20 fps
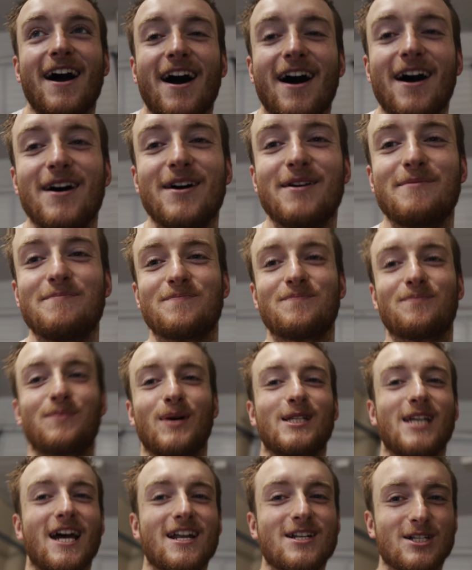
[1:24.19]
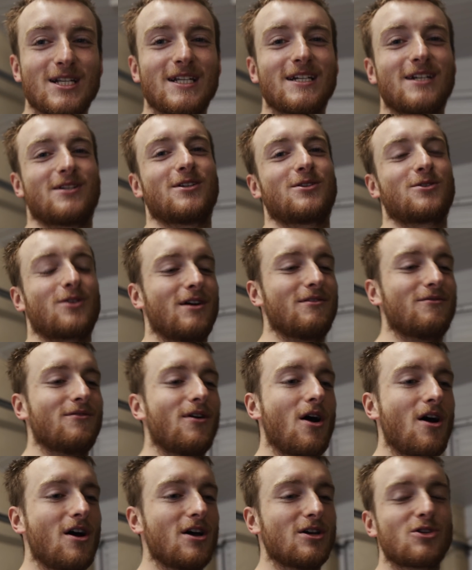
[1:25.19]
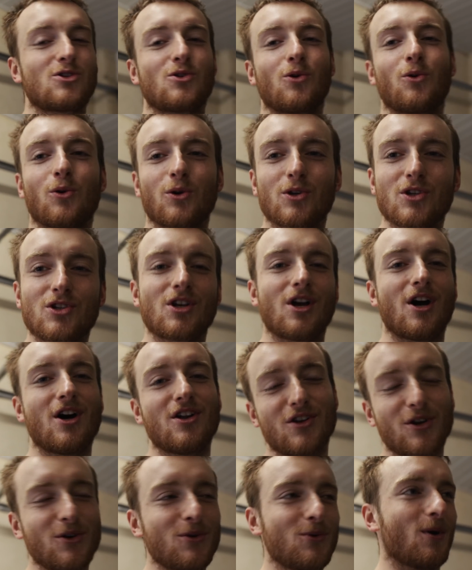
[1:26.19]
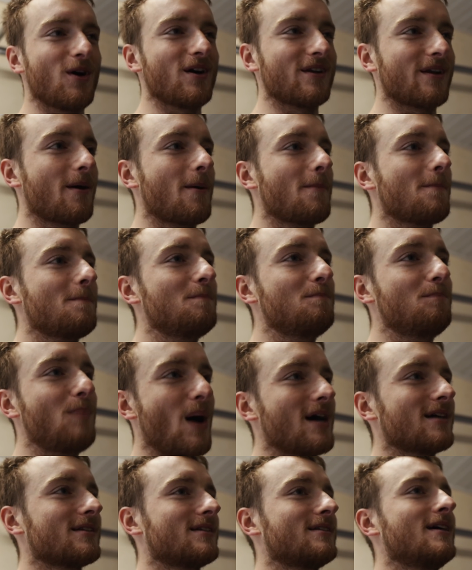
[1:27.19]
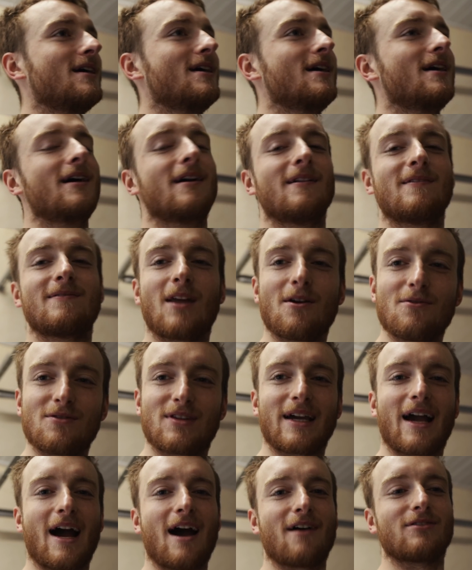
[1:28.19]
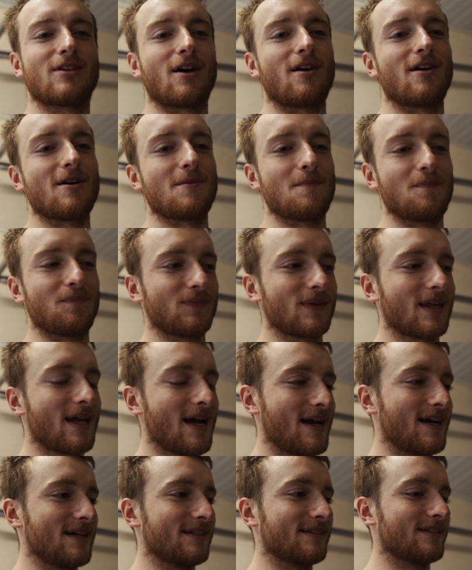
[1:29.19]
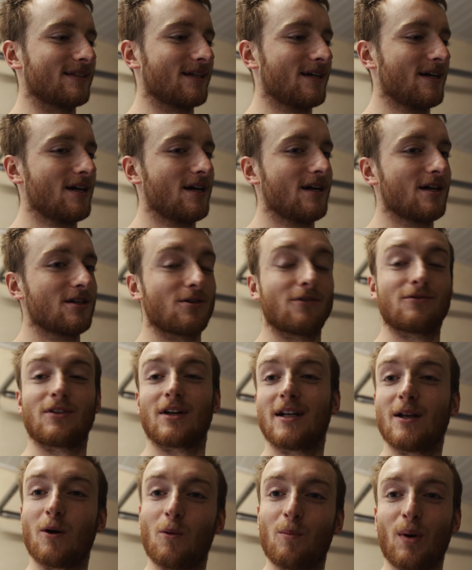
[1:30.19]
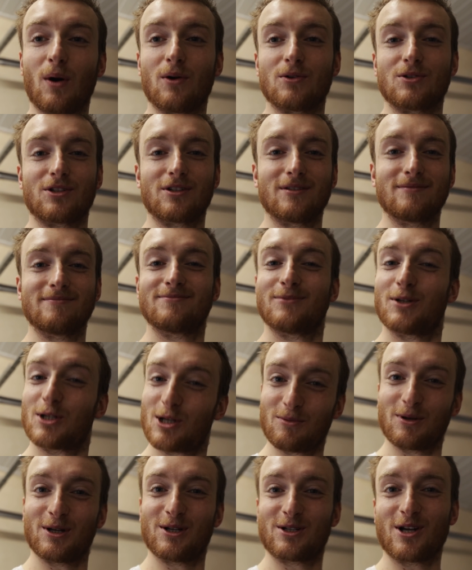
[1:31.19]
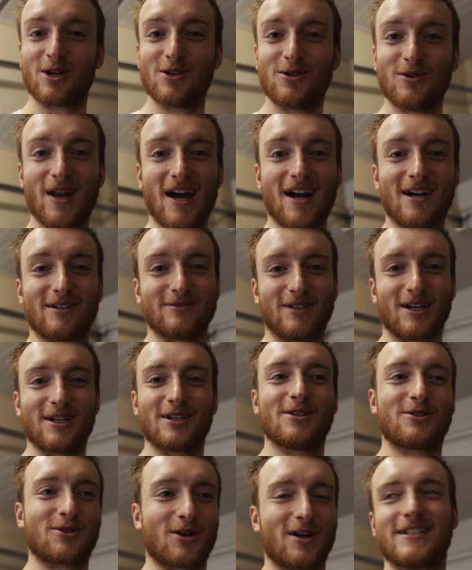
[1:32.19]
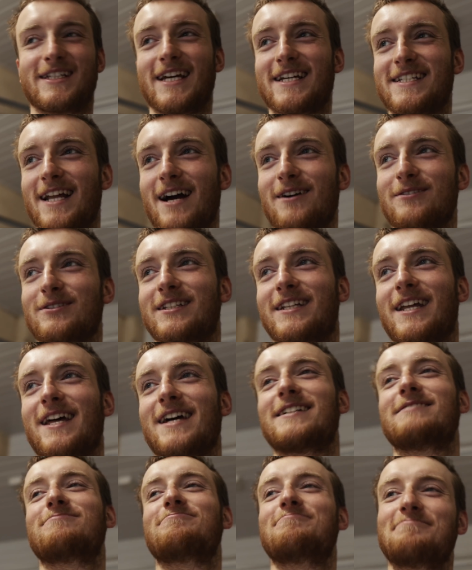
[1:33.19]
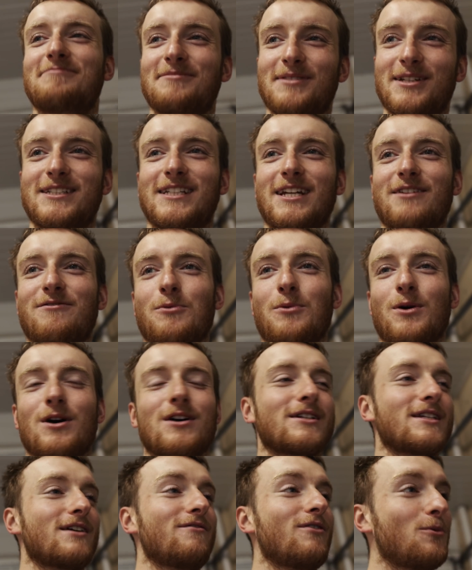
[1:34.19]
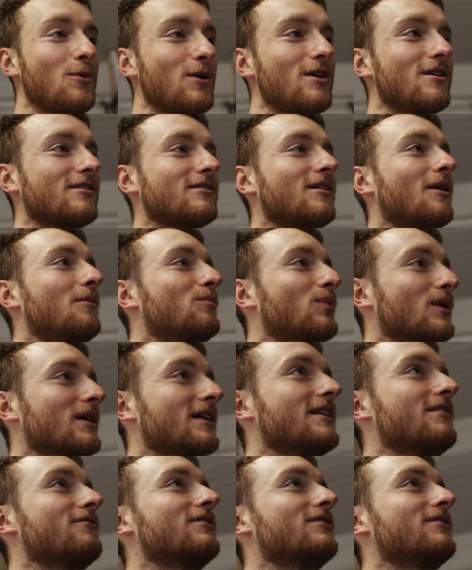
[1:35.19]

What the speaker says: Potentially going to try and source a new one, but don't think I have time. And so I've done a little bodge, which I'm going to show you now. I'm going to try and test it out today, see if it works. If it works, brilliant.